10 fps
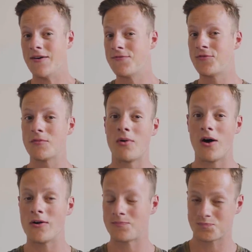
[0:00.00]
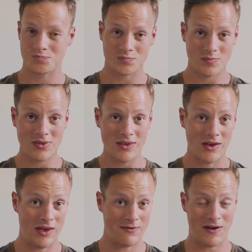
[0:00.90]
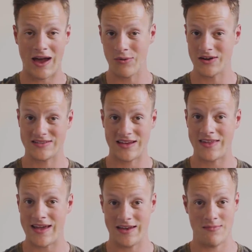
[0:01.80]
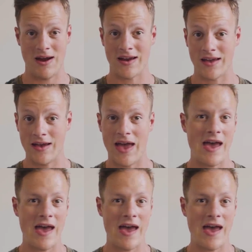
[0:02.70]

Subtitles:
Football, if I were to say that in America,